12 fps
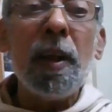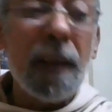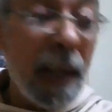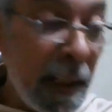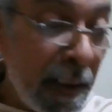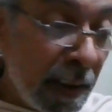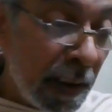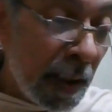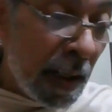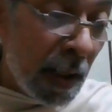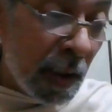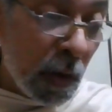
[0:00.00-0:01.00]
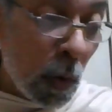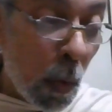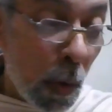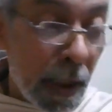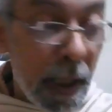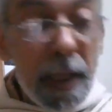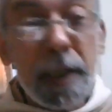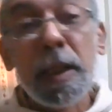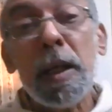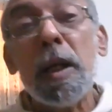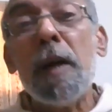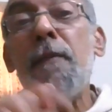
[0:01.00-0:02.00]
like
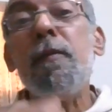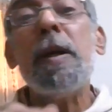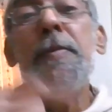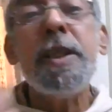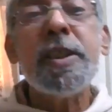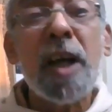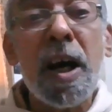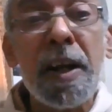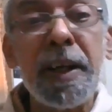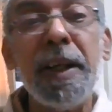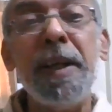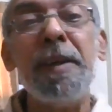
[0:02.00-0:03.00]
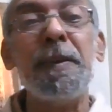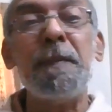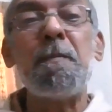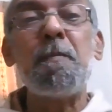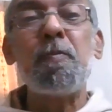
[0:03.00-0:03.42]
yogena avyabhicharena.